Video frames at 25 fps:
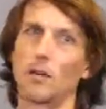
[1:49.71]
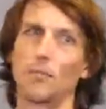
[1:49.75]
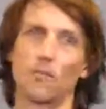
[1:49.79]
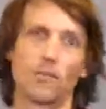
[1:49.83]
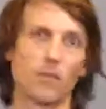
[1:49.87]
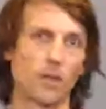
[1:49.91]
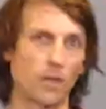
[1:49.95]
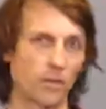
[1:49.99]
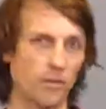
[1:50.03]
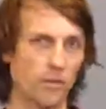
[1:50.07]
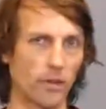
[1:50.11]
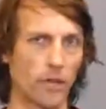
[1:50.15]

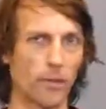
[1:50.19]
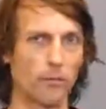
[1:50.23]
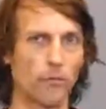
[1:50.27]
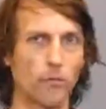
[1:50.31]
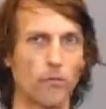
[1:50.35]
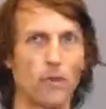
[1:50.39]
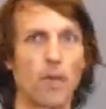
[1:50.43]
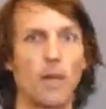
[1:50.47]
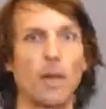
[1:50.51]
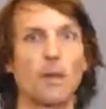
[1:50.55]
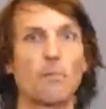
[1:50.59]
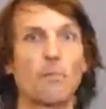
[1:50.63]
Certain times
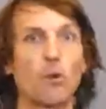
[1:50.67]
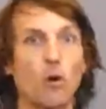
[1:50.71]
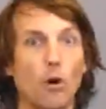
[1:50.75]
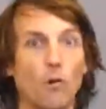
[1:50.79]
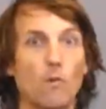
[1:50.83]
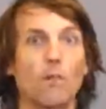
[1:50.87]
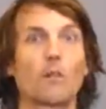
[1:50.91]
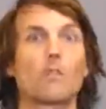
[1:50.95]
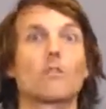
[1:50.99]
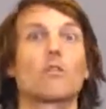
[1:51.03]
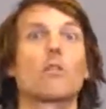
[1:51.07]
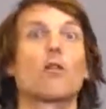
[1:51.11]
of year, more
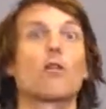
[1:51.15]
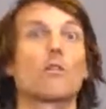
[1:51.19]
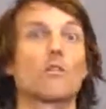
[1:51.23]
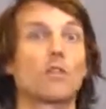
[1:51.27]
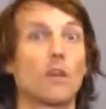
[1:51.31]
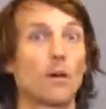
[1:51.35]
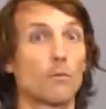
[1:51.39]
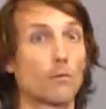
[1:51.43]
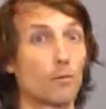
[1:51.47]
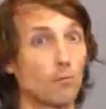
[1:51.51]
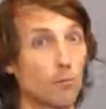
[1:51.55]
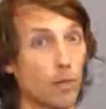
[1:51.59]
of it is
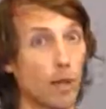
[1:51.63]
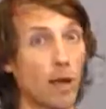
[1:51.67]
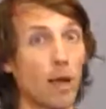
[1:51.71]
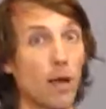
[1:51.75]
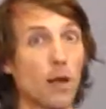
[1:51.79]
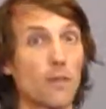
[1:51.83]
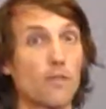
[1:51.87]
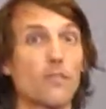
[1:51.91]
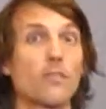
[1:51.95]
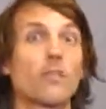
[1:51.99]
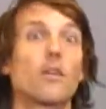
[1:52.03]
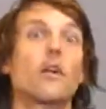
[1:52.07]
locked up as
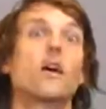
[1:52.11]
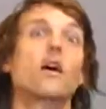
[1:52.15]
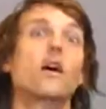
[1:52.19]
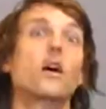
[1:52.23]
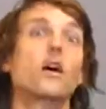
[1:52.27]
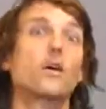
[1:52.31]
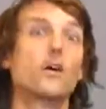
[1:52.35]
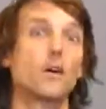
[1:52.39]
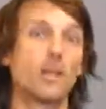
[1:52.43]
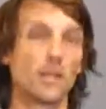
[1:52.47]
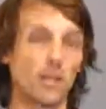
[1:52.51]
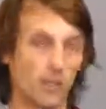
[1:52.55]
plants
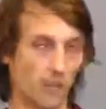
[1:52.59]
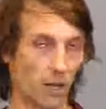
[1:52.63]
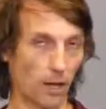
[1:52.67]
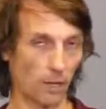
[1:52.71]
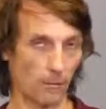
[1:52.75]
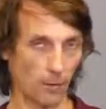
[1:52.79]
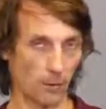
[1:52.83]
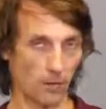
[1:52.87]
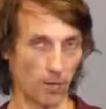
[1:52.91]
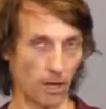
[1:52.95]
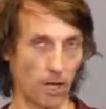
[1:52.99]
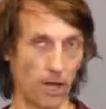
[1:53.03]
than at
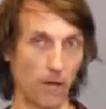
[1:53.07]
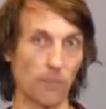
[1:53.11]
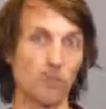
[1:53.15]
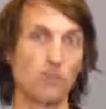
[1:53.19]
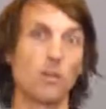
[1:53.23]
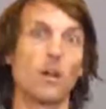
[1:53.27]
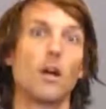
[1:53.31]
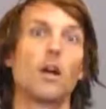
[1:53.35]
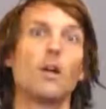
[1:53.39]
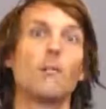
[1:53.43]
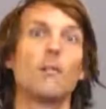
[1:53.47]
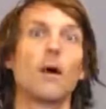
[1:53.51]
other
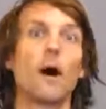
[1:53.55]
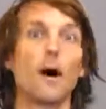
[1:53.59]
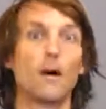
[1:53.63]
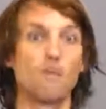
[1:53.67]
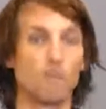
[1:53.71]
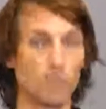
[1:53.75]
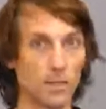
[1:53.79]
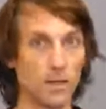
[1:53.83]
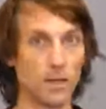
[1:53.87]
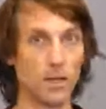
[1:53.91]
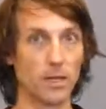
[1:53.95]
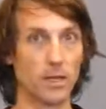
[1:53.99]
times.
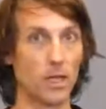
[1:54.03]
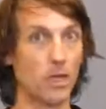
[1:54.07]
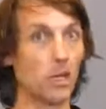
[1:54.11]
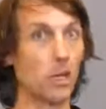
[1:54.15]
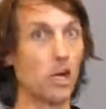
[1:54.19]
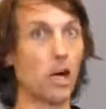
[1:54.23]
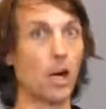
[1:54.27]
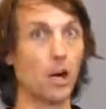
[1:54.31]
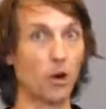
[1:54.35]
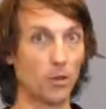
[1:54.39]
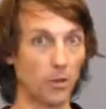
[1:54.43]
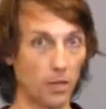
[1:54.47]
But
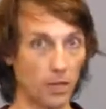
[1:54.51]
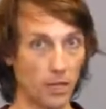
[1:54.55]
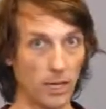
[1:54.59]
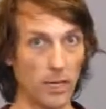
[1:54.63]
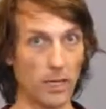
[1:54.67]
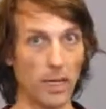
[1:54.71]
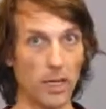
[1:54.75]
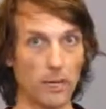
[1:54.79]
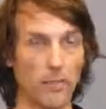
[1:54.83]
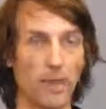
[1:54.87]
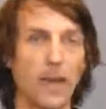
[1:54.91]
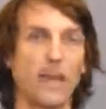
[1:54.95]
on a
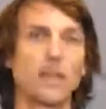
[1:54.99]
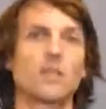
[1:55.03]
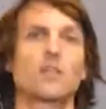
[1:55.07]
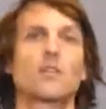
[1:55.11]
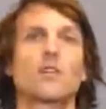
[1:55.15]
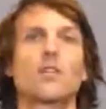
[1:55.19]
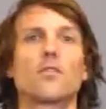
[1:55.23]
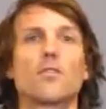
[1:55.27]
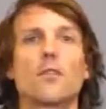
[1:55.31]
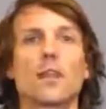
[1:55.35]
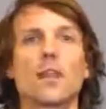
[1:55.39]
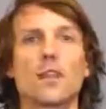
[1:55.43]
yearly
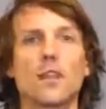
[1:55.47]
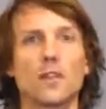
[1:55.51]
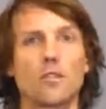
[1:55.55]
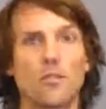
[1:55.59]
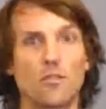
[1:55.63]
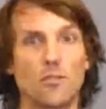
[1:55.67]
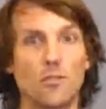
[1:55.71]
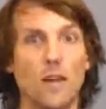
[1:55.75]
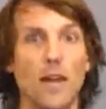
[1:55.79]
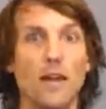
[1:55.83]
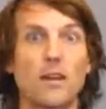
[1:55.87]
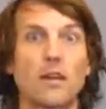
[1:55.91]
basis, it
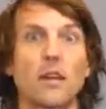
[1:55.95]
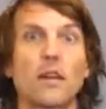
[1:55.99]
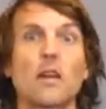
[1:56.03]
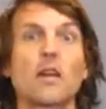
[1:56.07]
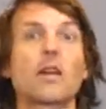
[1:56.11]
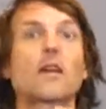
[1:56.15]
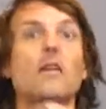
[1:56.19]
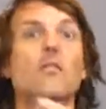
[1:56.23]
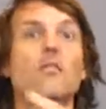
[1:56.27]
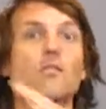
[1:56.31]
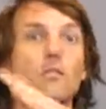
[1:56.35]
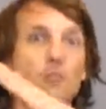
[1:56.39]
is
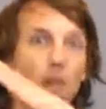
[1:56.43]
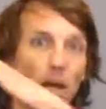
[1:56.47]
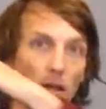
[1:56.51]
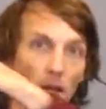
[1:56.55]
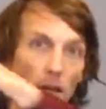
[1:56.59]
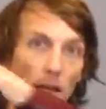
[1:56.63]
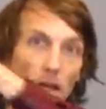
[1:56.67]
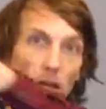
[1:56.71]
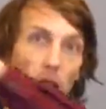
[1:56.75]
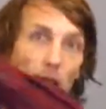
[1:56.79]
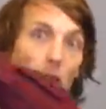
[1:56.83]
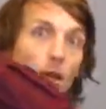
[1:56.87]

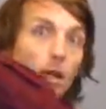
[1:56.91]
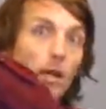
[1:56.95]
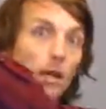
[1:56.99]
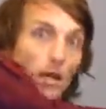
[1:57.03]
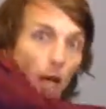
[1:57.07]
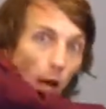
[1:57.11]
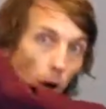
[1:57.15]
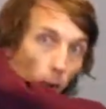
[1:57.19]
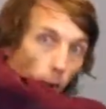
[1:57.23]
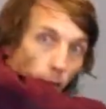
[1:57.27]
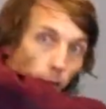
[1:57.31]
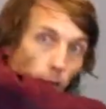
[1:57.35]
steadily
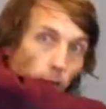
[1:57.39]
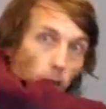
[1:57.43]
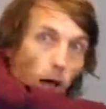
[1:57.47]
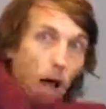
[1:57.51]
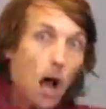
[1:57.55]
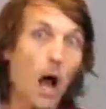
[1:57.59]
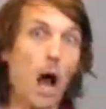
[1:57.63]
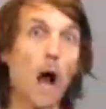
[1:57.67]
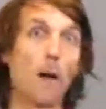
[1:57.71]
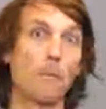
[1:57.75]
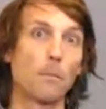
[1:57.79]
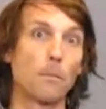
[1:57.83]
going
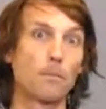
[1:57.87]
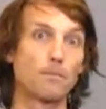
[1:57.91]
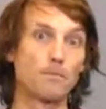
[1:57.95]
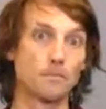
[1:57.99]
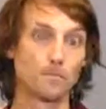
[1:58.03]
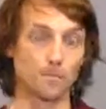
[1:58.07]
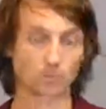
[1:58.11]
up.